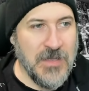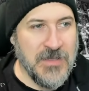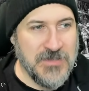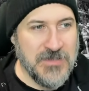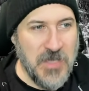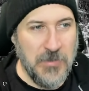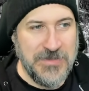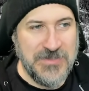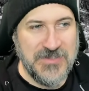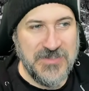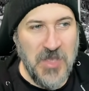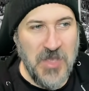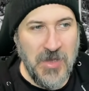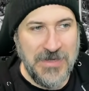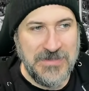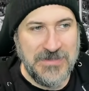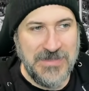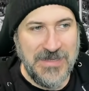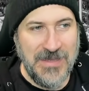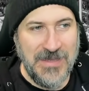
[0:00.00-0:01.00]
So, he's
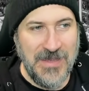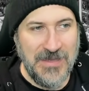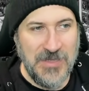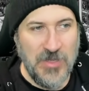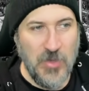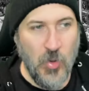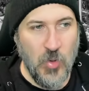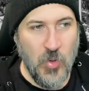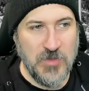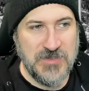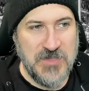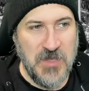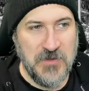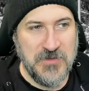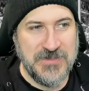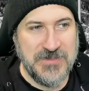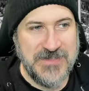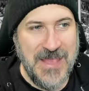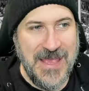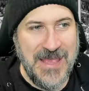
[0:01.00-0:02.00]
signed it, and it also
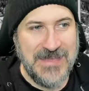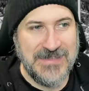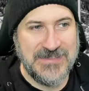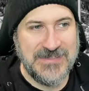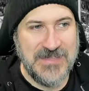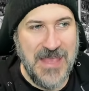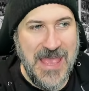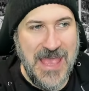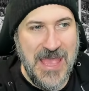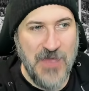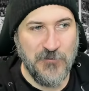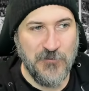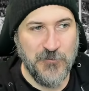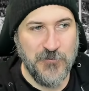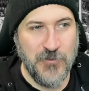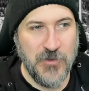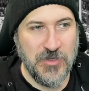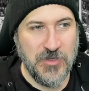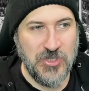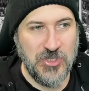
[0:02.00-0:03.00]
says
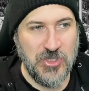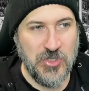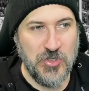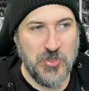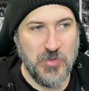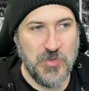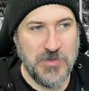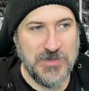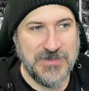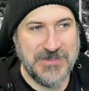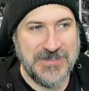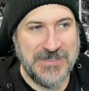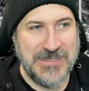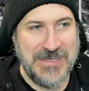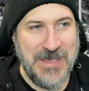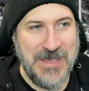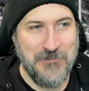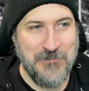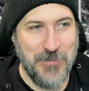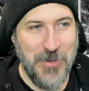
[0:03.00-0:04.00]

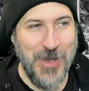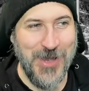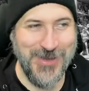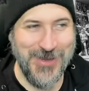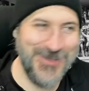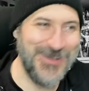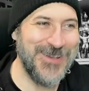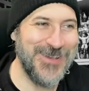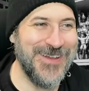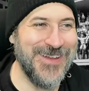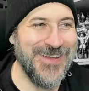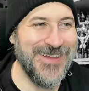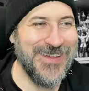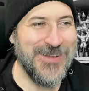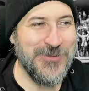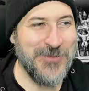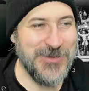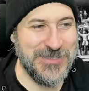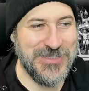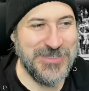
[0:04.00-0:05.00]
F-U-C-M Punk,
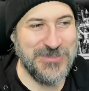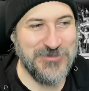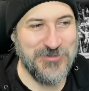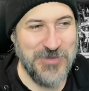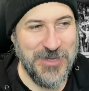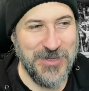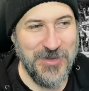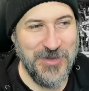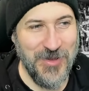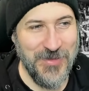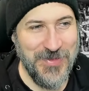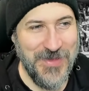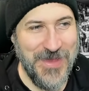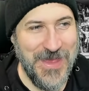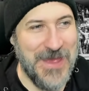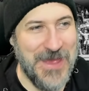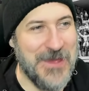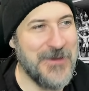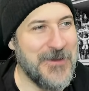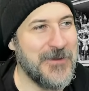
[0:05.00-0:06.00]
which is written on
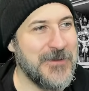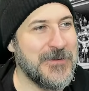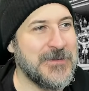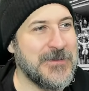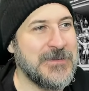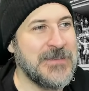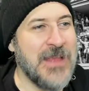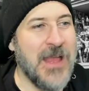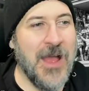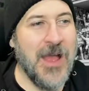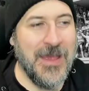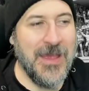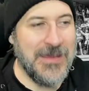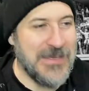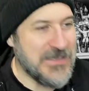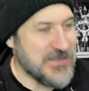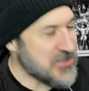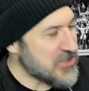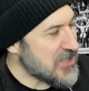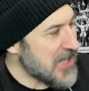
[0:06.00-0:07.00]
there.
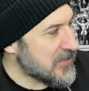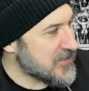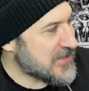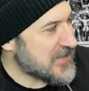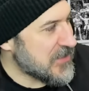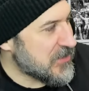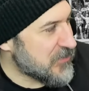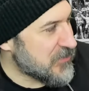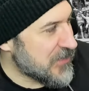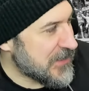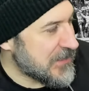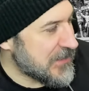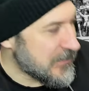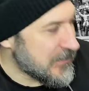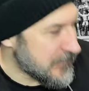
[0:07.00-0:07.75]
Here's Chelsea Green.